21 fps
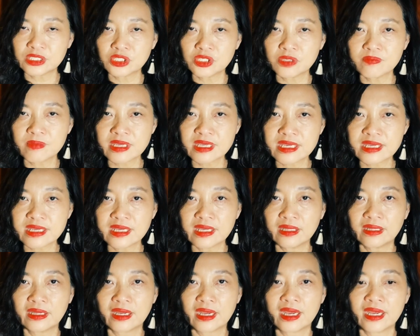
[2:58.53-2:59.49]
making in
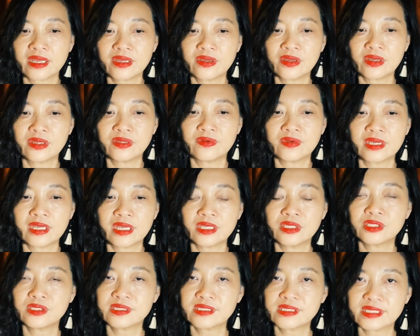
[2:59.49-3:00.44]
the higher
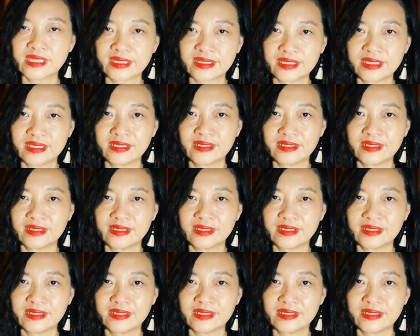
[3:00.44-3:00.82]
education setting.